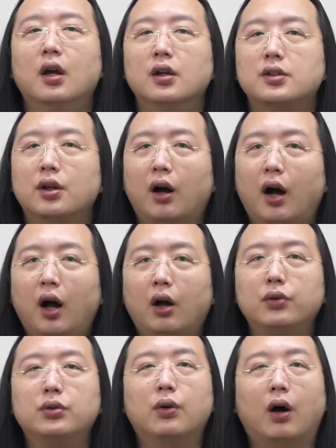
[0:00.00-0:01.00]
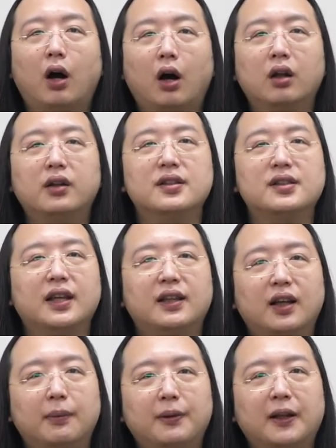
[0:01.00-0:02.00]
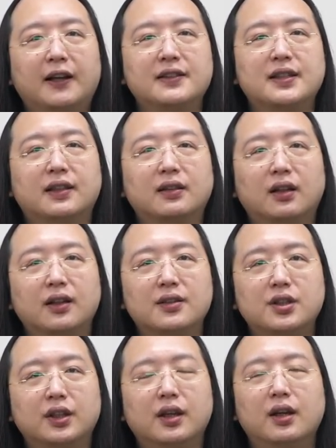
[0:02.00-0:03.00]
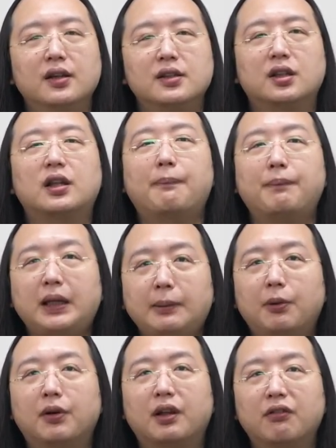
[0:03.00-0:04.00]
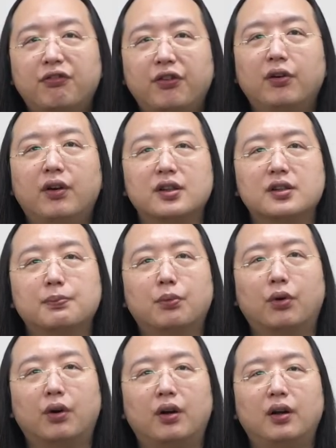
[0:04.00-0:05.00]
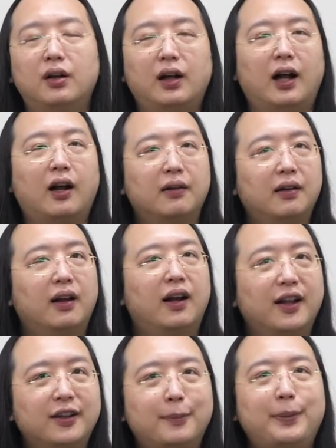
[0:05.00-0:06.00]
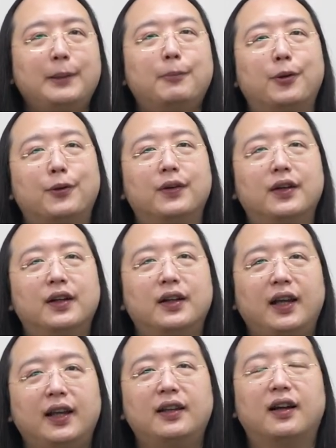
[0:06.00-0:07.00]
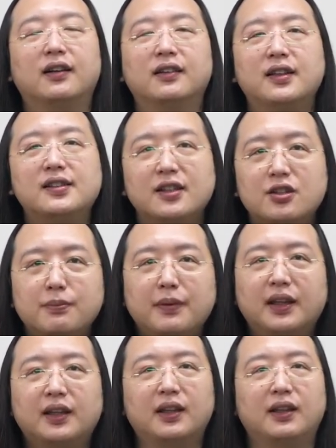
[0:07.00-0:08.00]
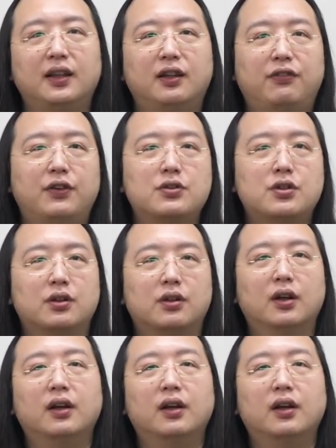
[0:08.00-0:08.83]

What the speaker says: So how to harness and apply technology so that people can focus more on other people and on decision-making in the future,